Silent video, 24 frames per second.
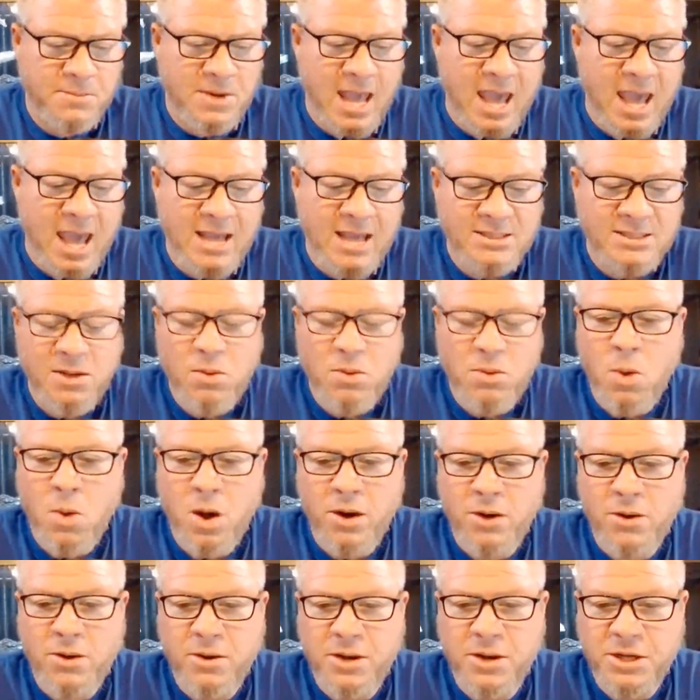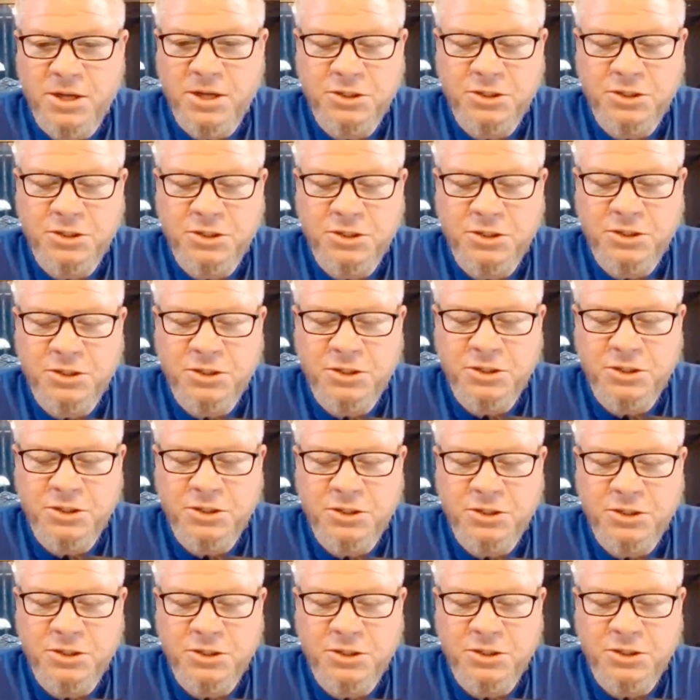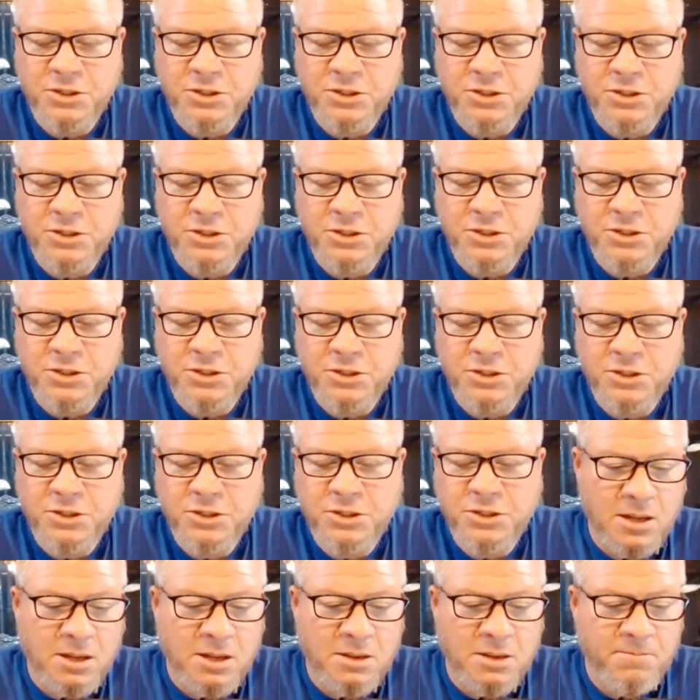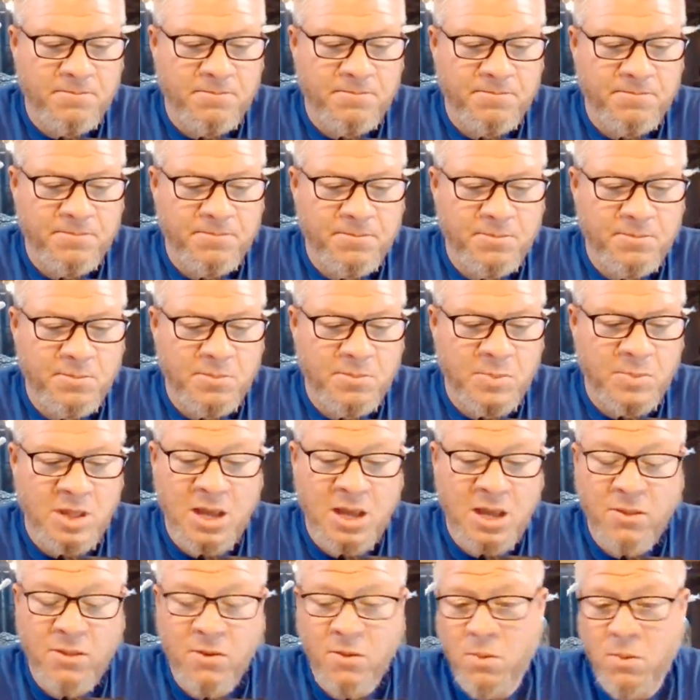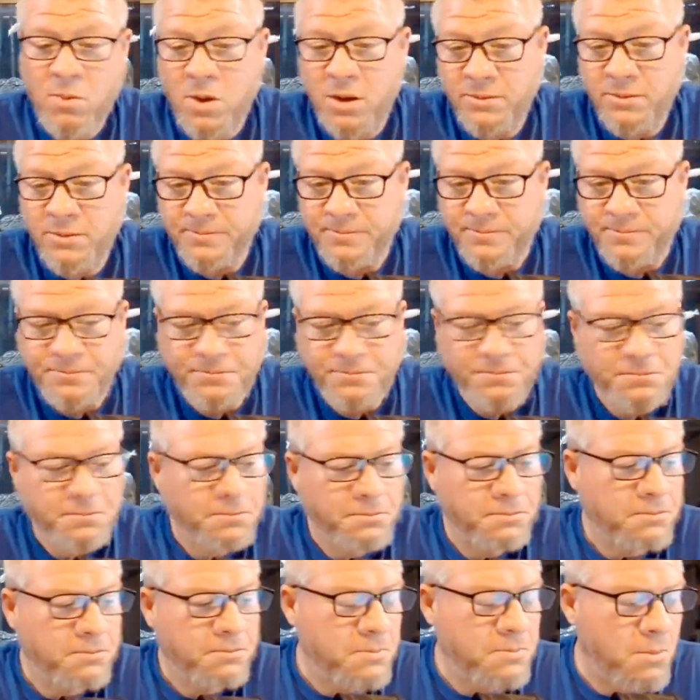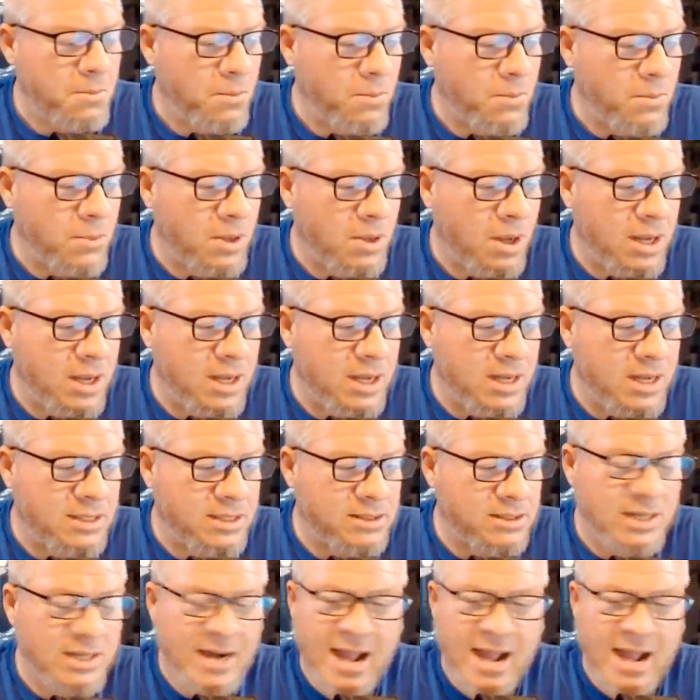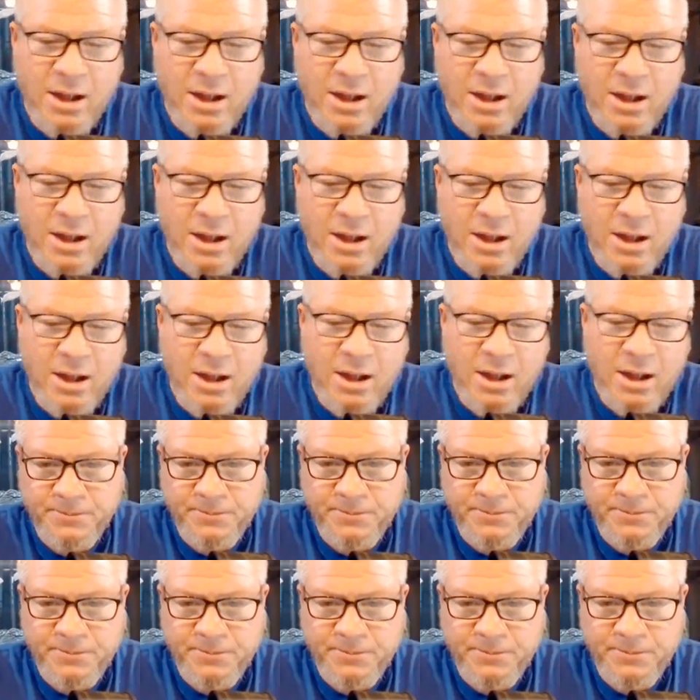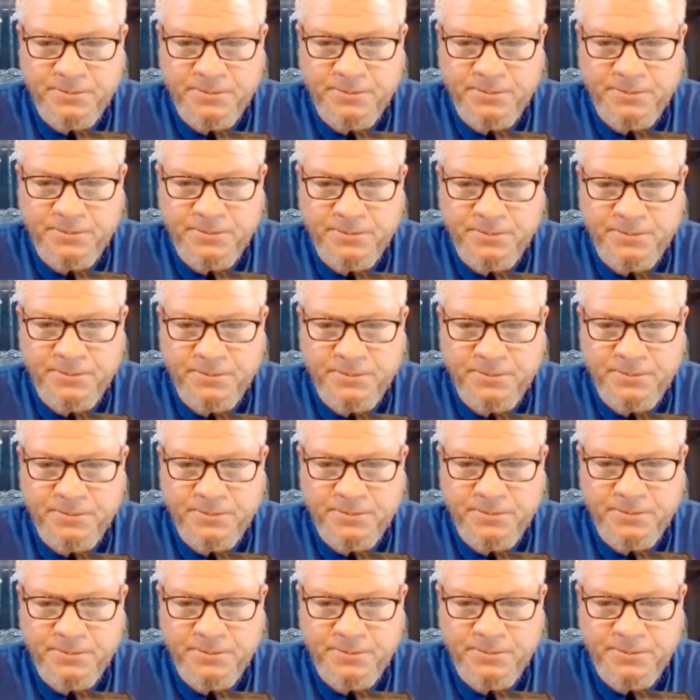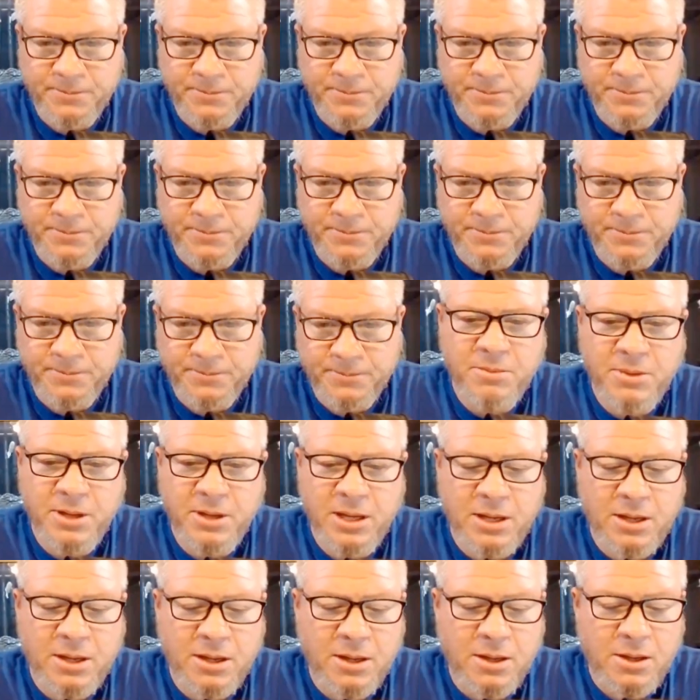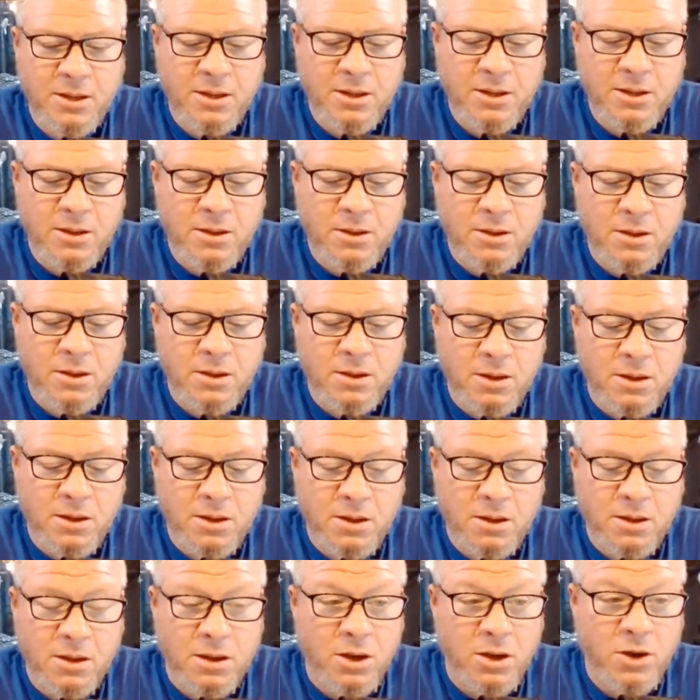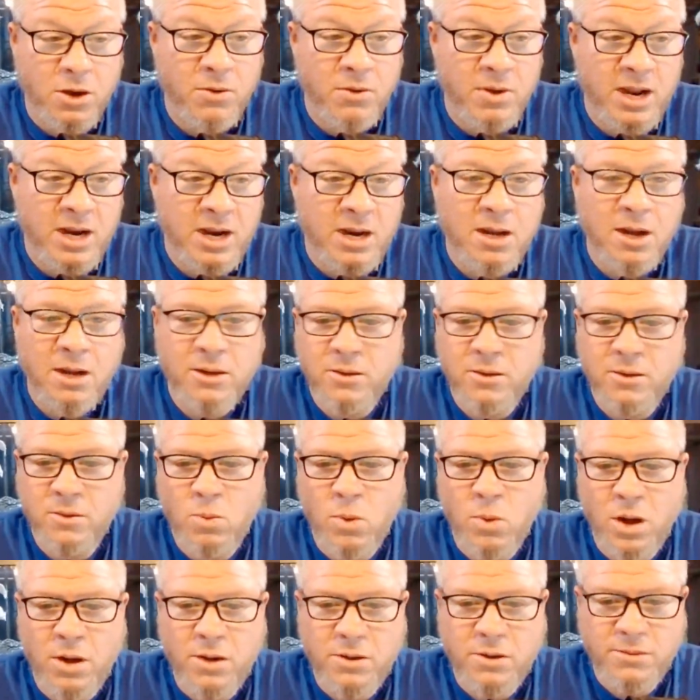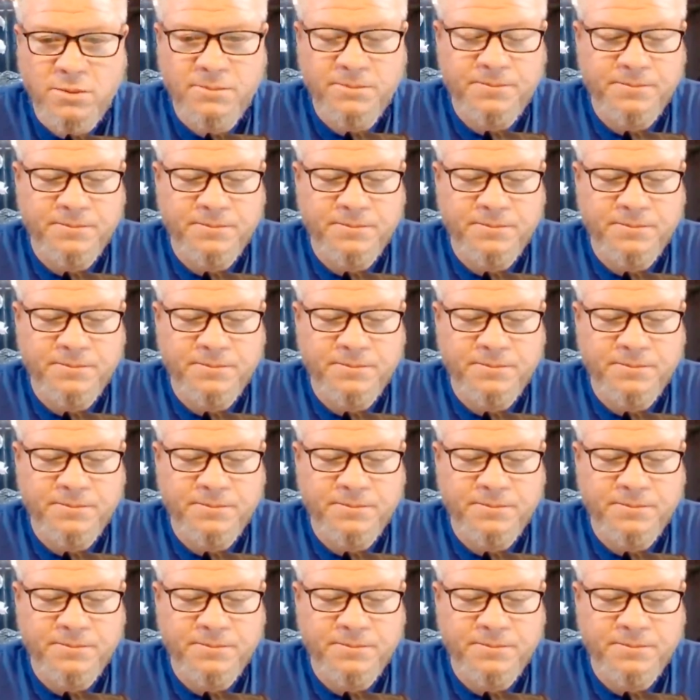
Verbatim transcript: hazy water issues you're going to see. Um, the other one is an algae bloom. Um, algae bloom is going to be uh, a green colored water.